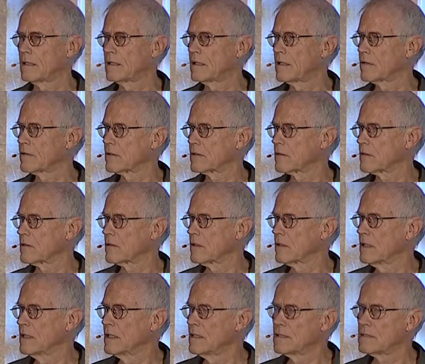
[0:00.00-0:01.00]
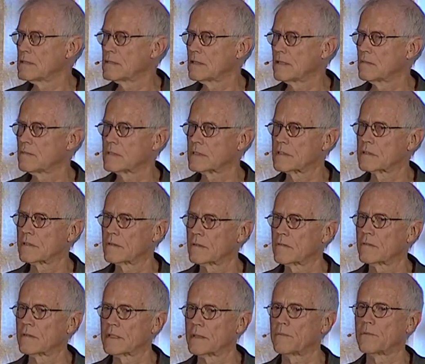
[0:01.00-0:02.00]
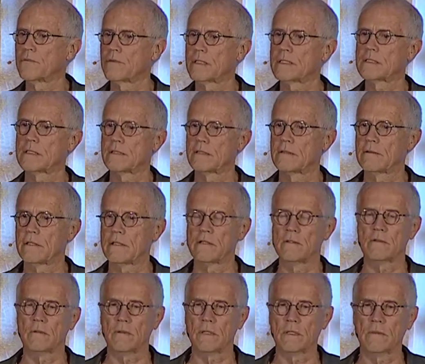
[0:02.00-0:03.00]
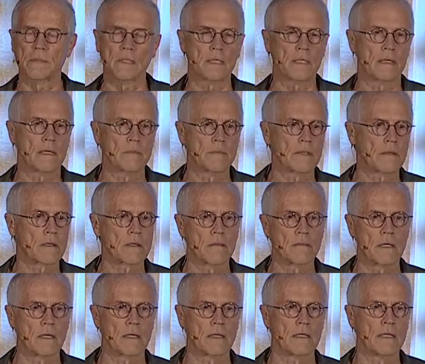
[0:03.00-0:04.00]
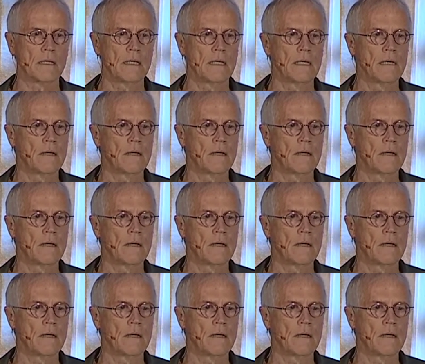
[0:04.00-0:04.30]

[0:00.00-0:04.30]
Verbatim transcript: Any other goal seems sort of limp wristed or underwhelming. I mean, come on.